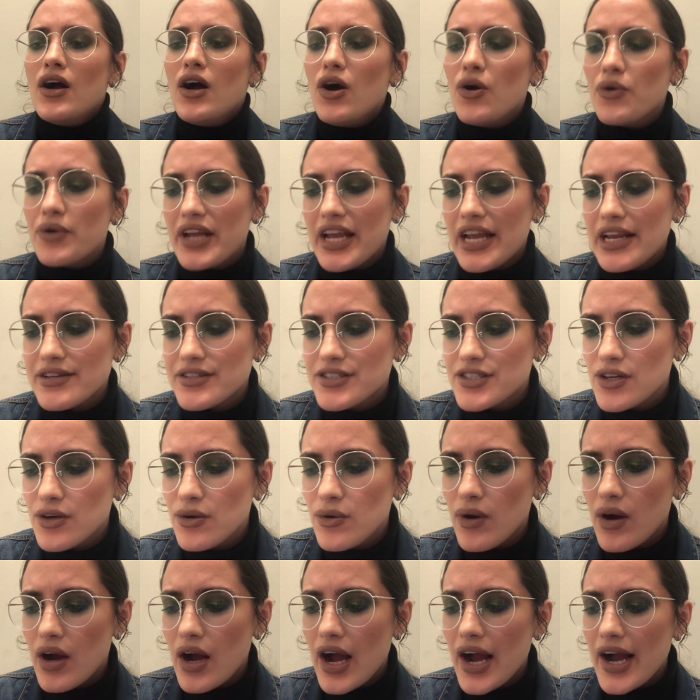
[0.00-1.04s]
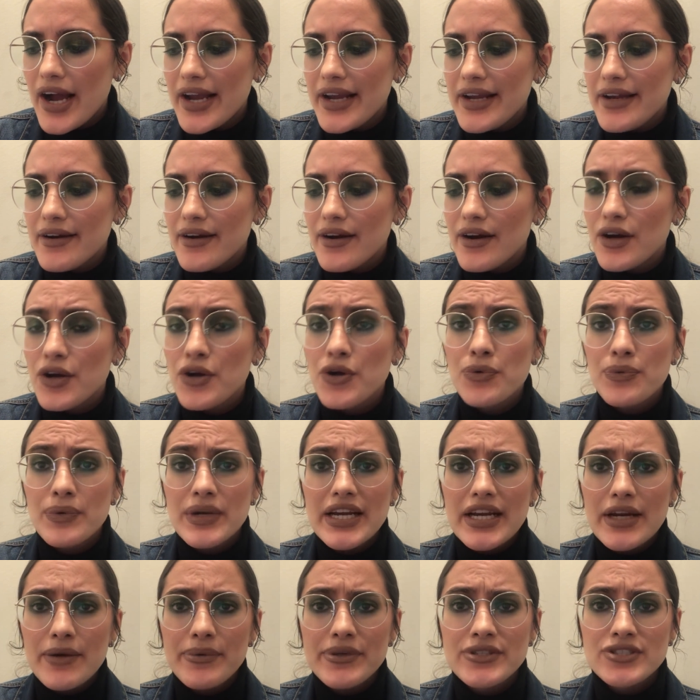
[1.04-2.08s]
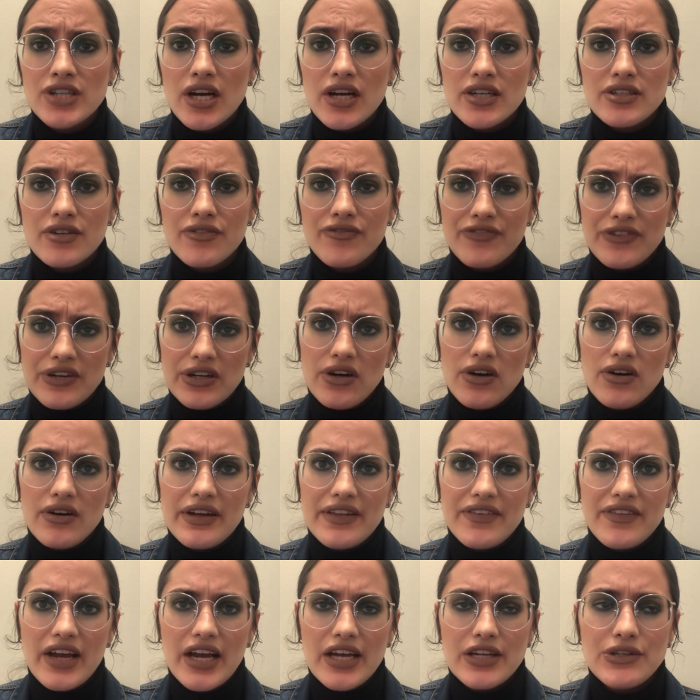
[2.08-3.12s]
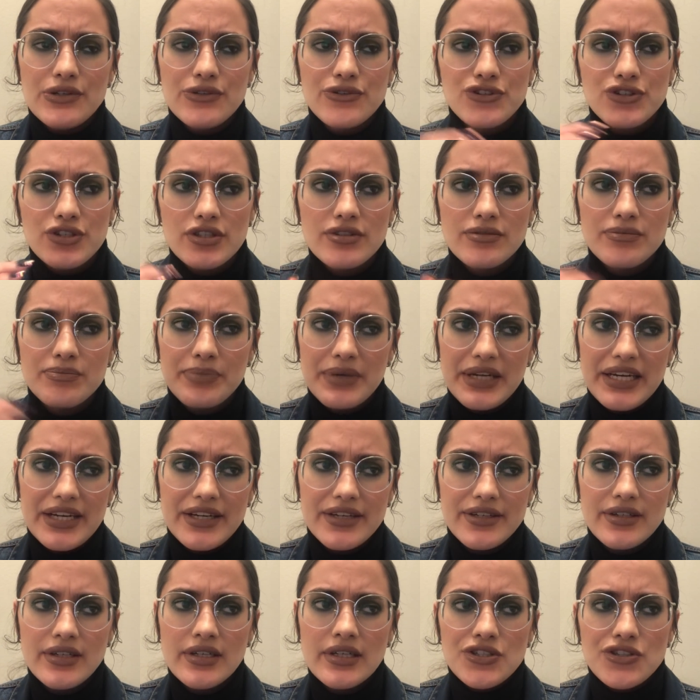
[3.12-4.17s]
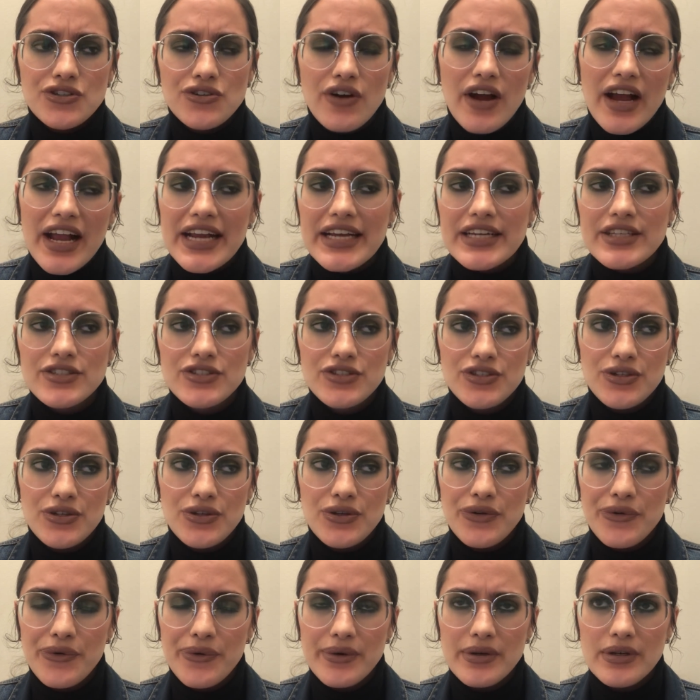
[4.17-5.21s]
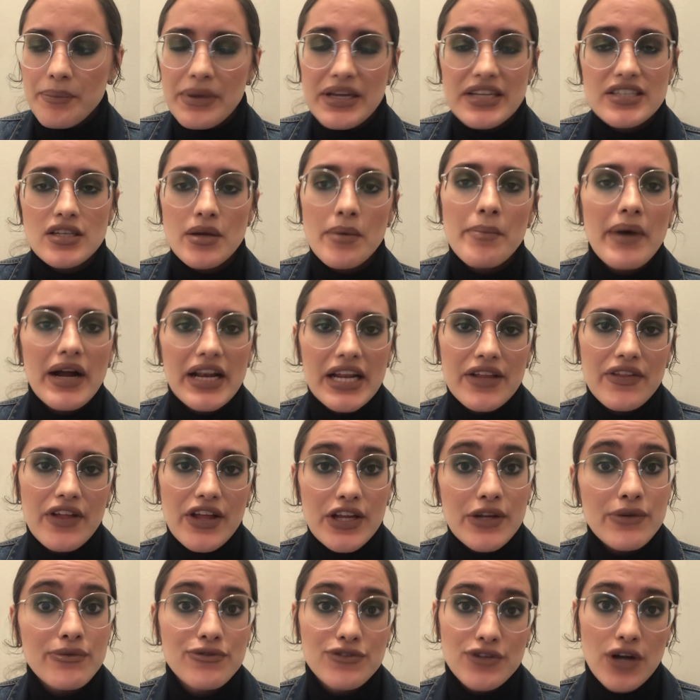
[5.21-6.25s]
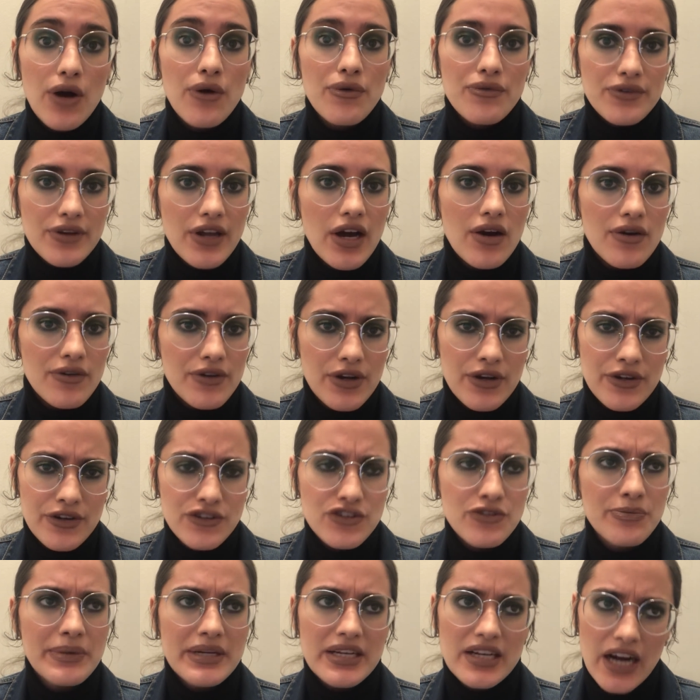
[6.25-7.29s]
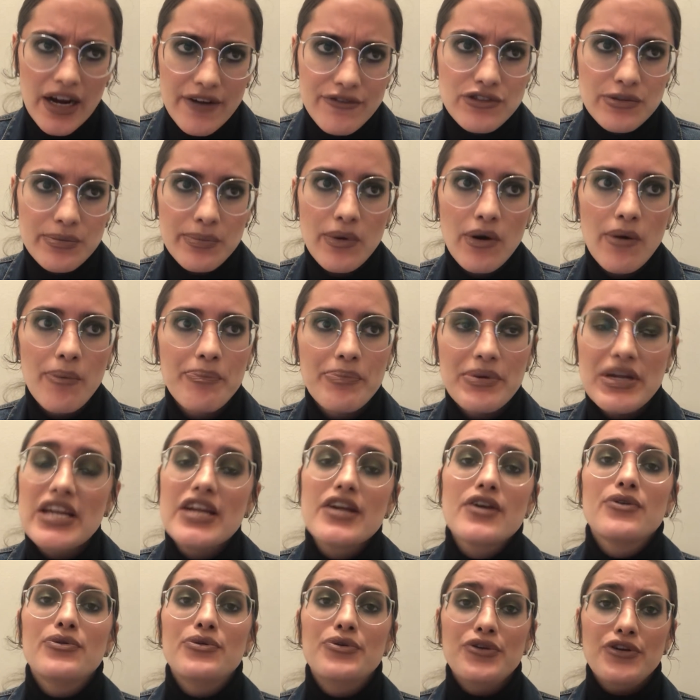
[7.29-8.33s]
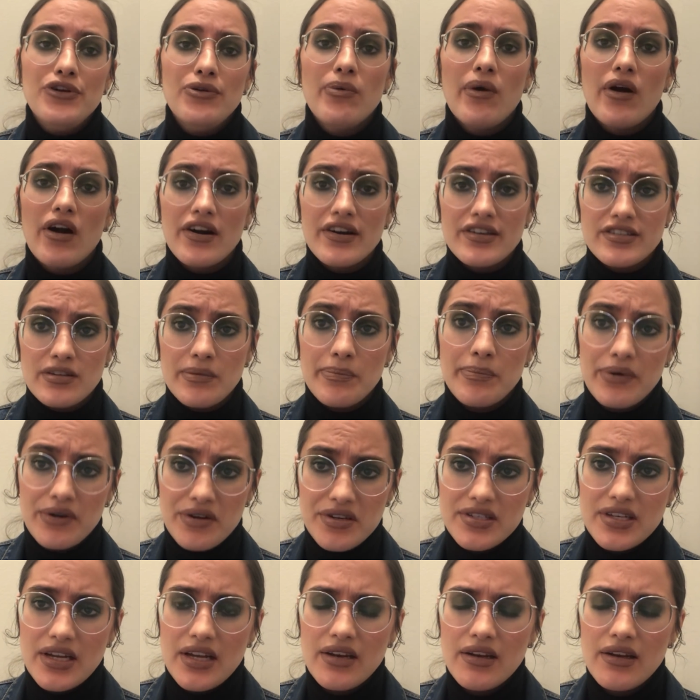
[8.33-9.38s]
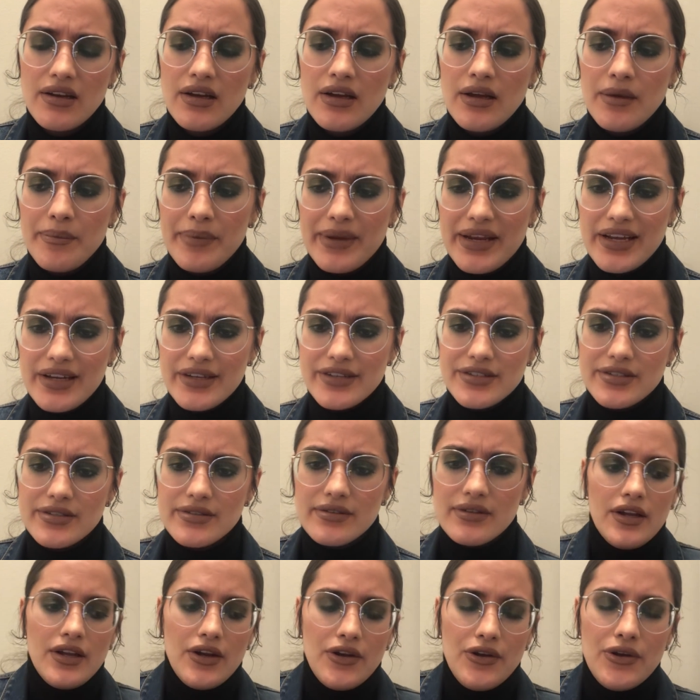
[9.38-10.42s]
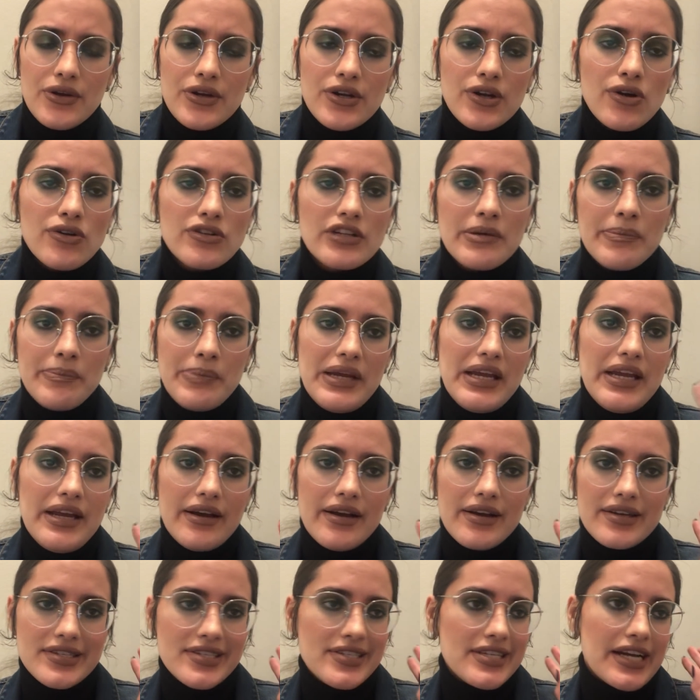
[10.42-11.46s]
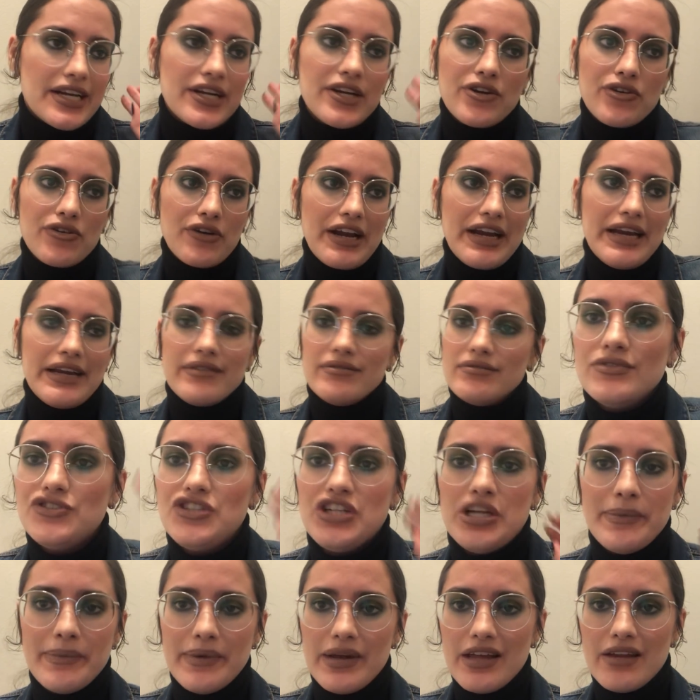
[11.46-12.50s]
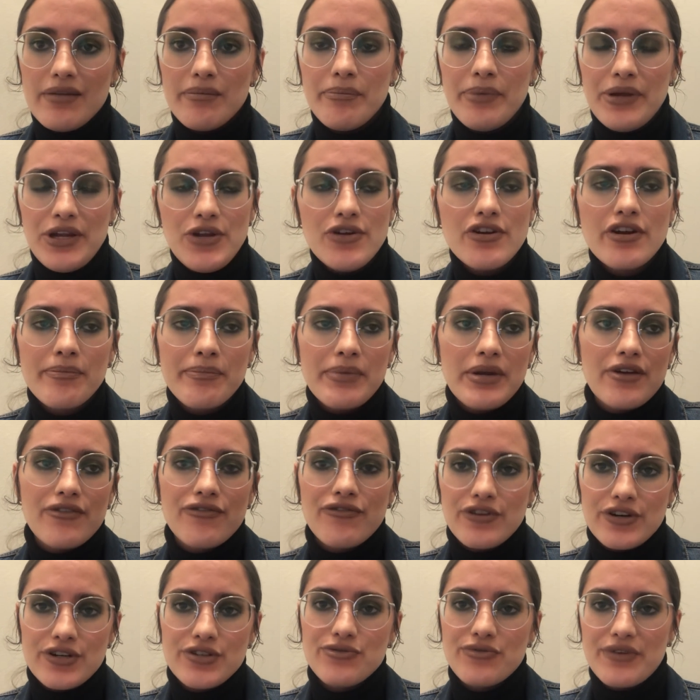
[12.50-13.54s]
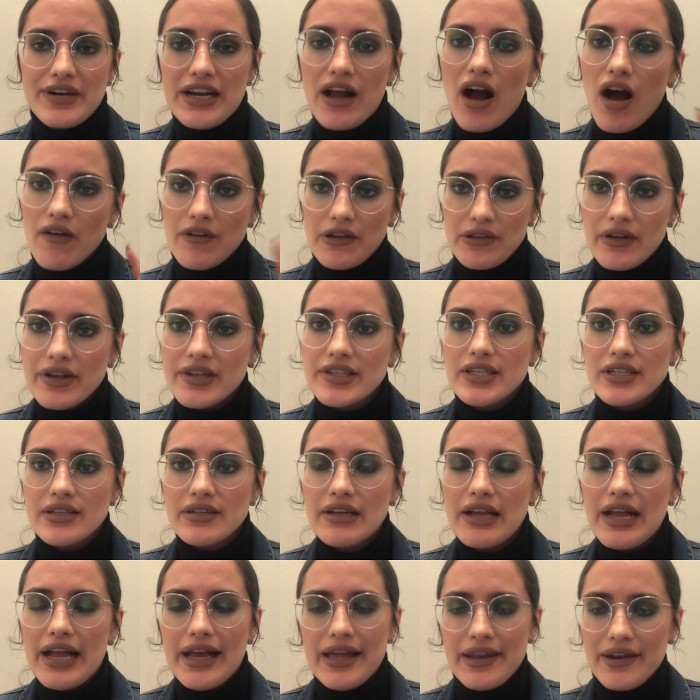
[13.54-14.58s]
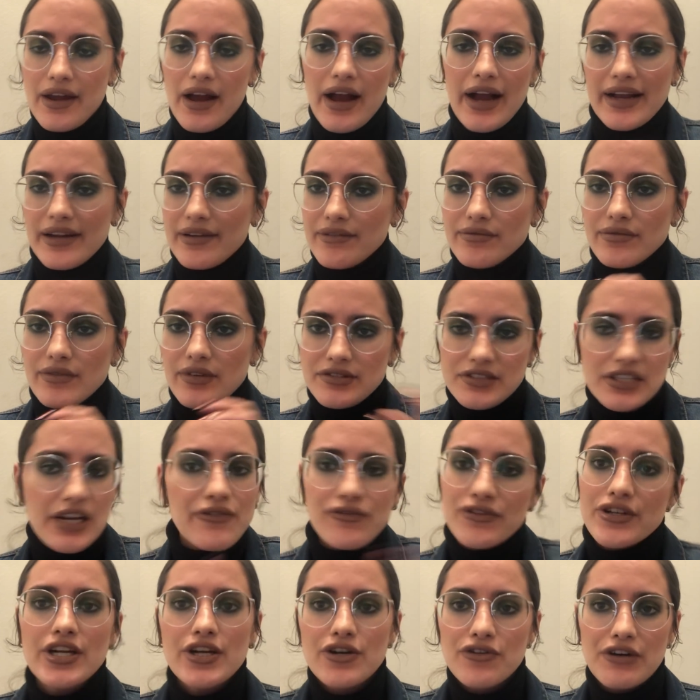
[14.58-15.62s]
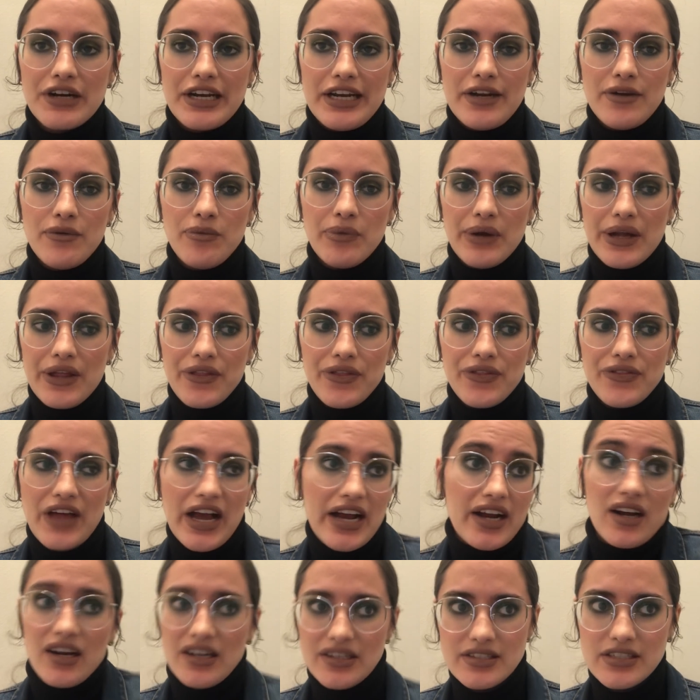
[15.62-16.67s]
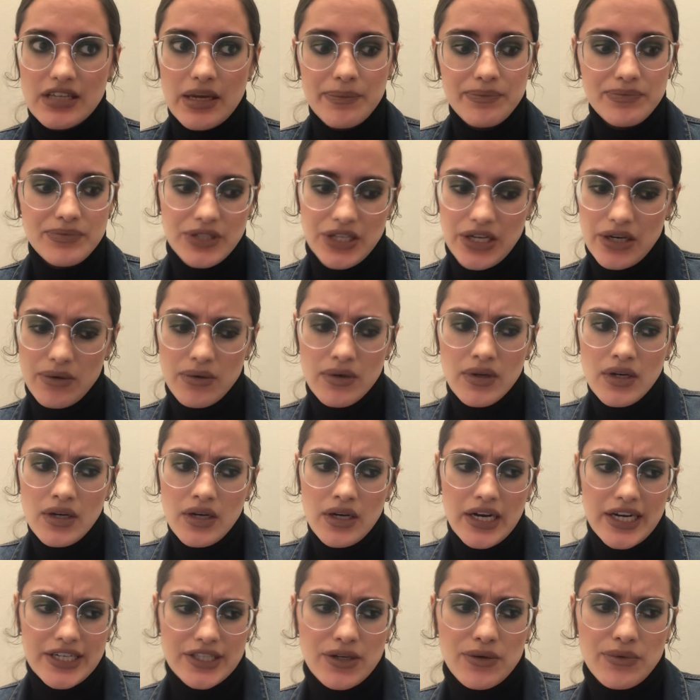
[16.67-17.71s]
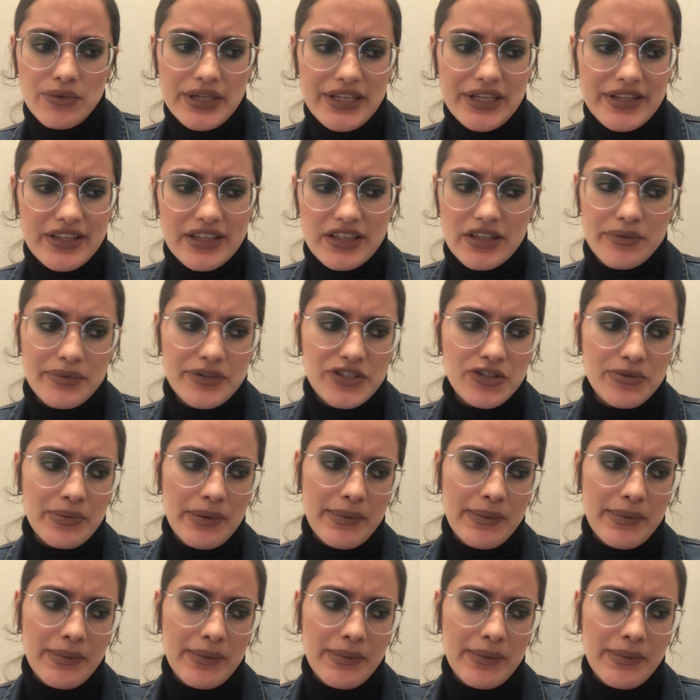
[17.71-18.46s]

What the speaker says: Okay, so I agree with Dr. Phil in that you shouldn't be trying to be somebody that you don't know. You should be comfortable being who you are as a person. Because you can only be a second-rate Jimin, but you can be a first-rate Ollie London. And I definitely agree with that concept. I don't really think that we should be